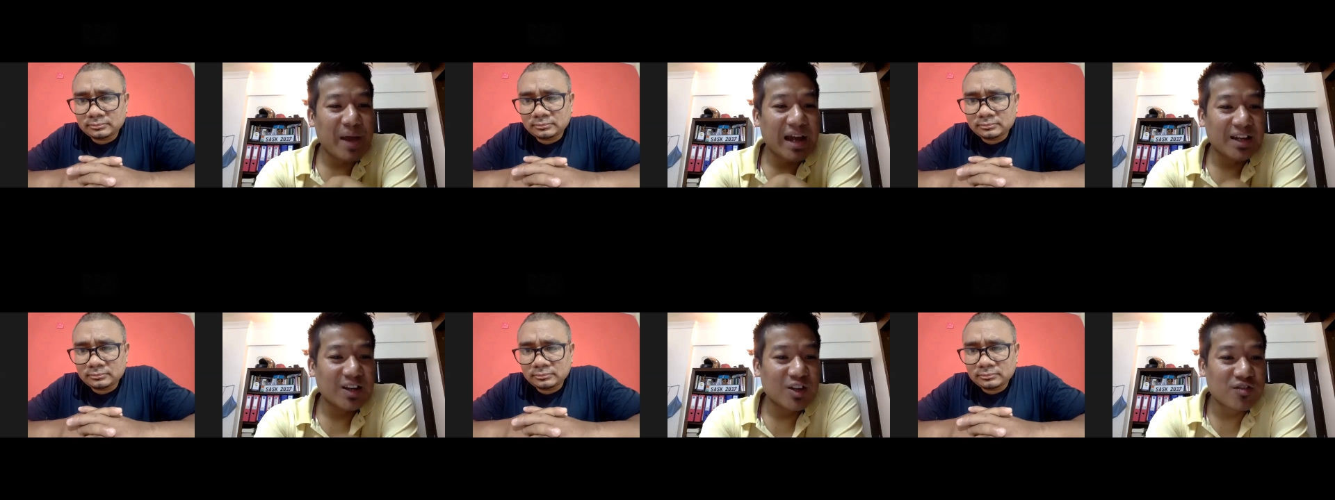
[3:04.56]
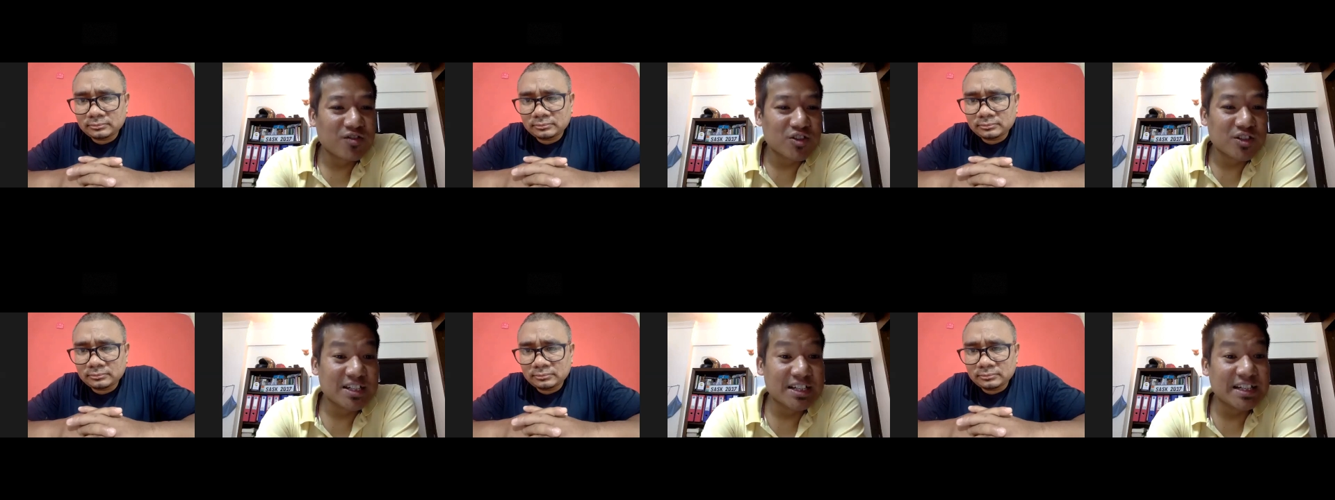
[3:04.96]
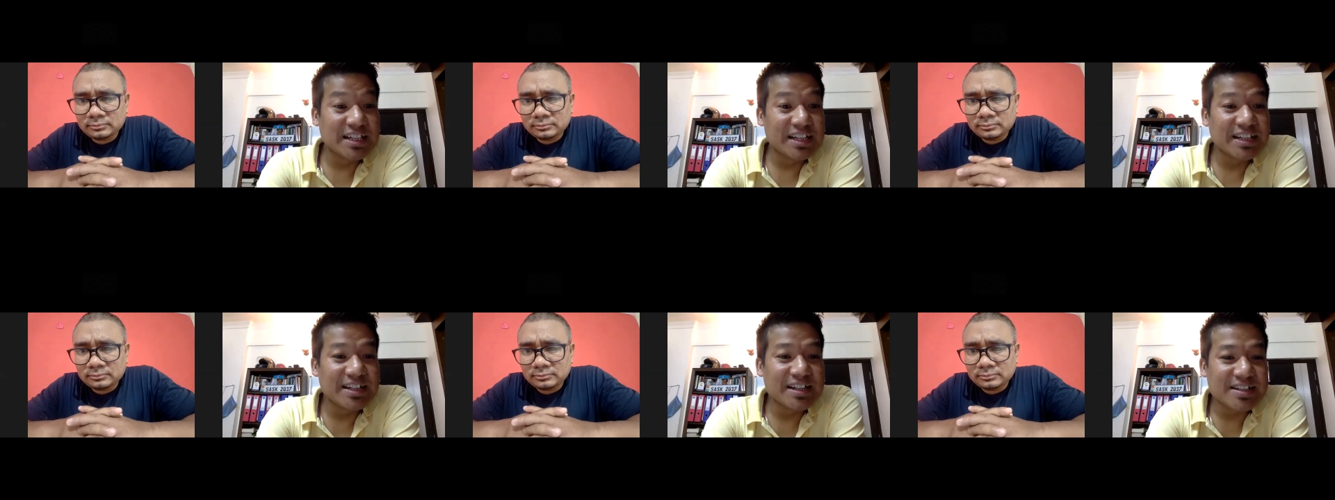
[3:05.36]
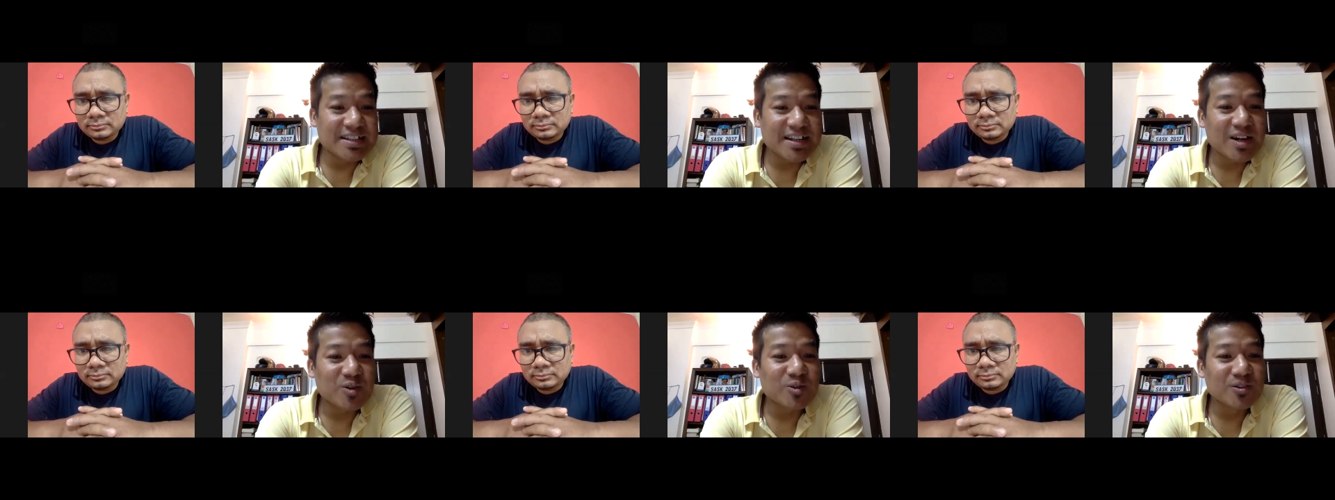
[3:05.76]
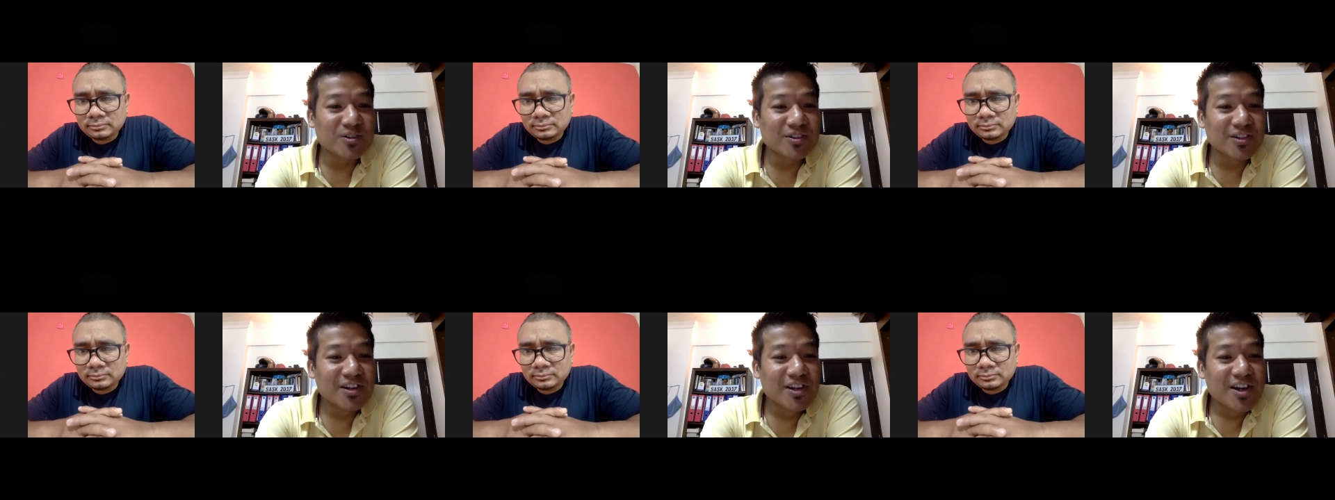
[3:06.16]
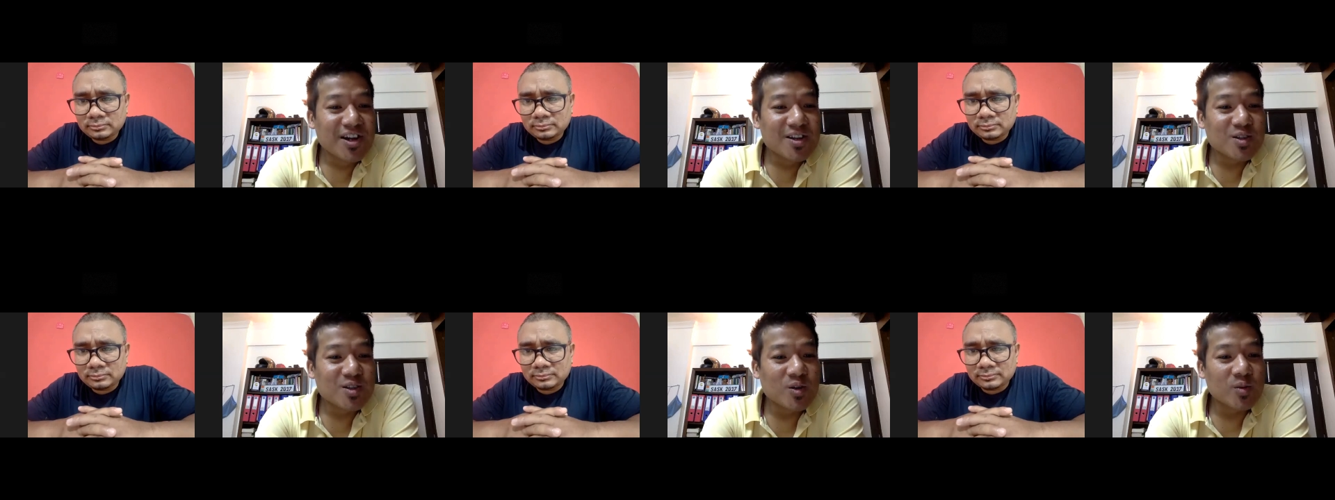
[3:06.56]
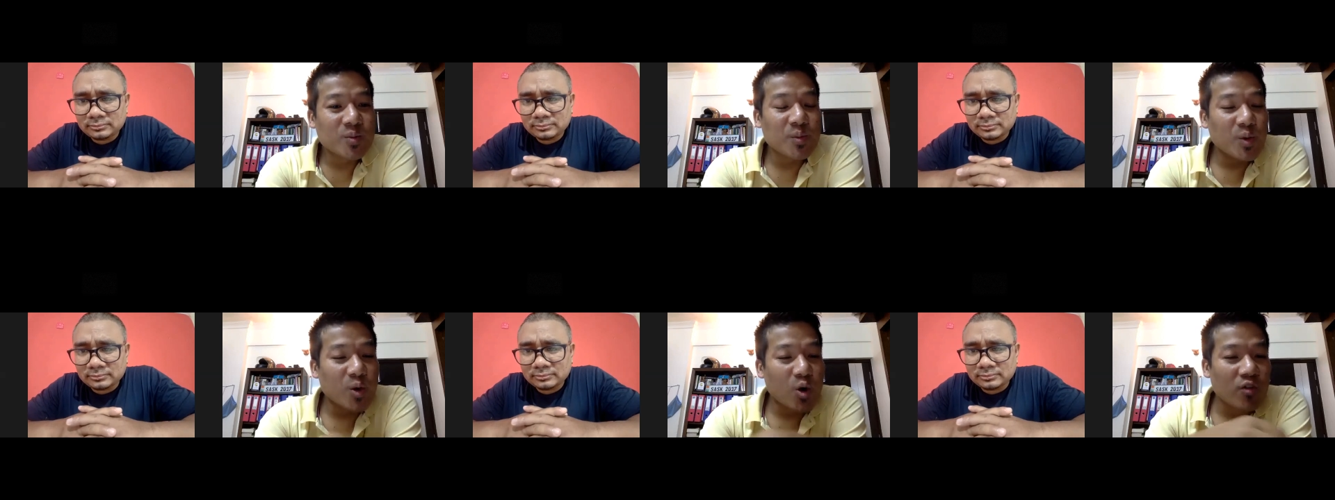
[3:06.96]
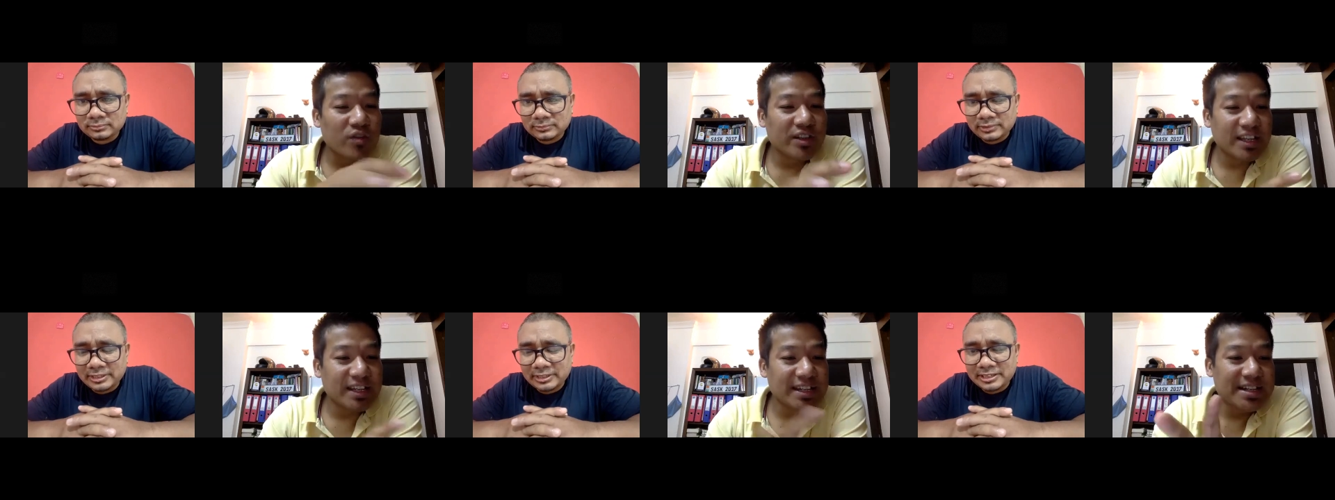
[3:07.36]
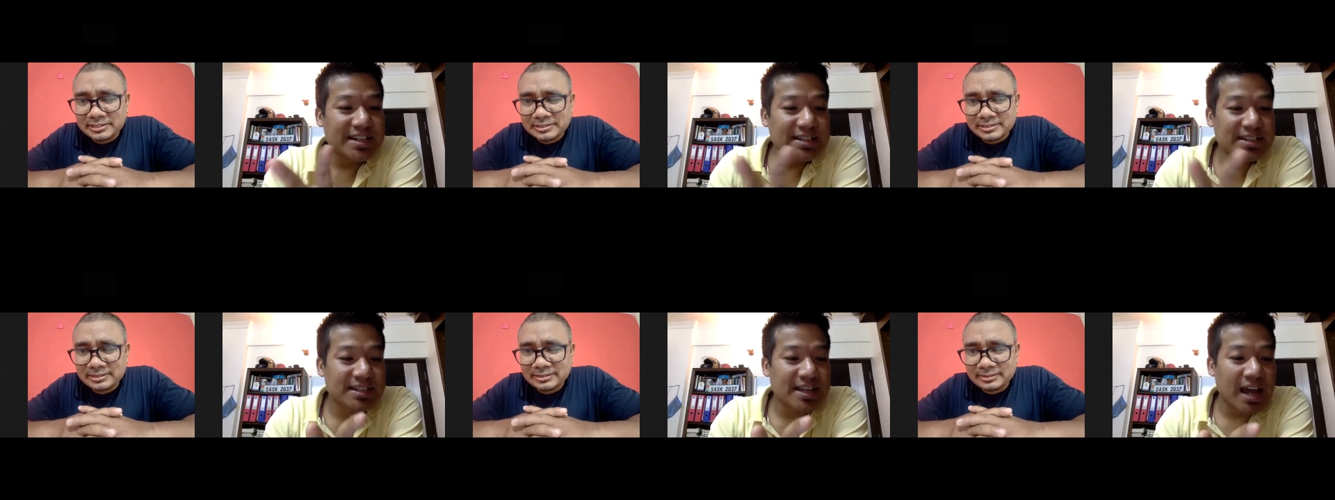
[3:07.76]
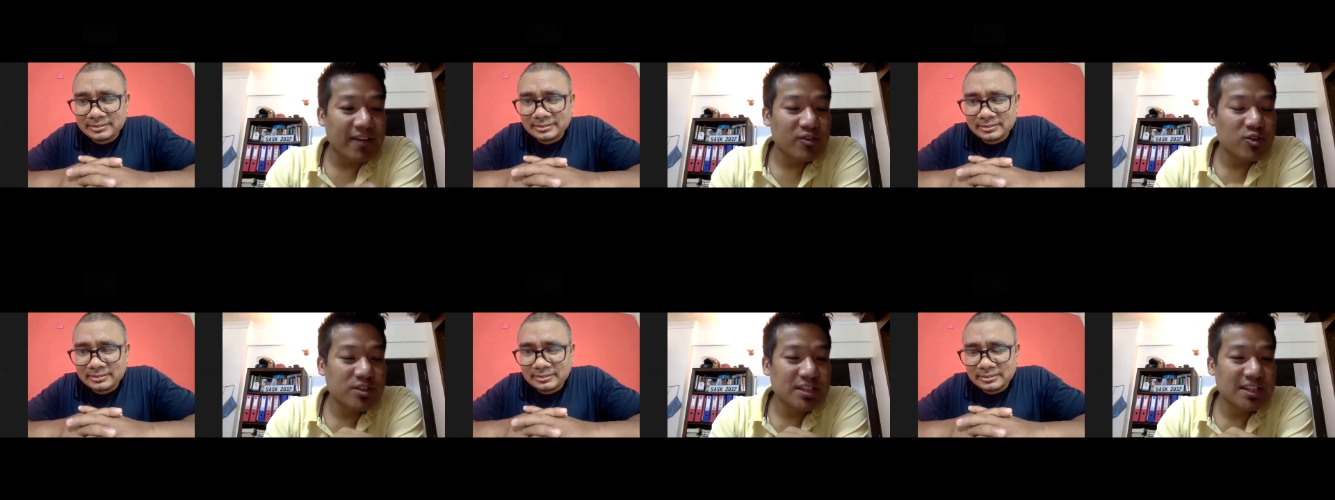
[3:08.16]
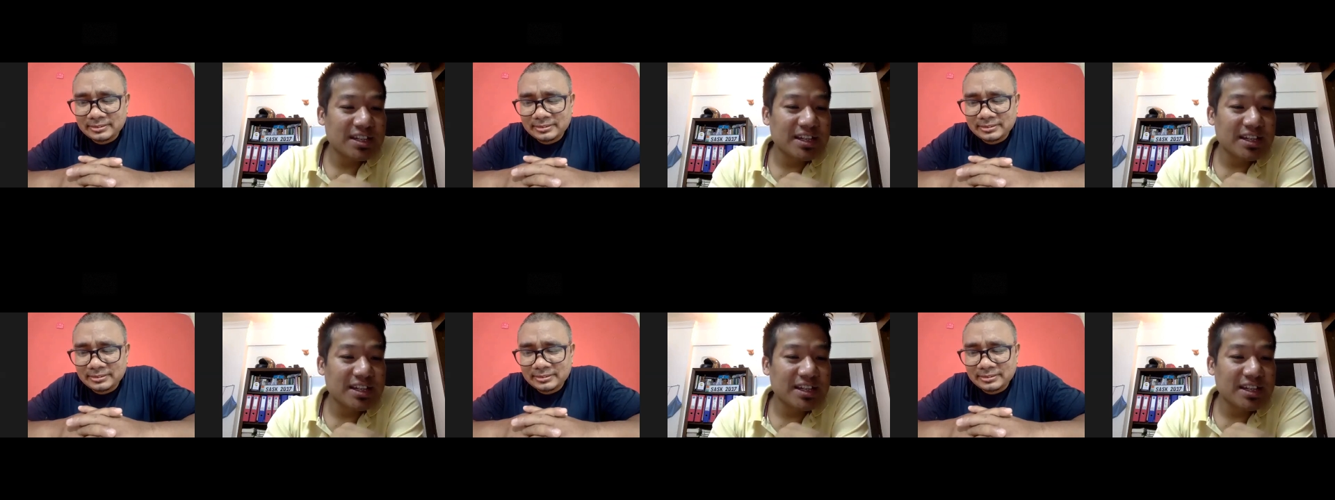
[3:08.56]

Speaker 1: Bangalore for 13 years now, no? So over the years, have you seen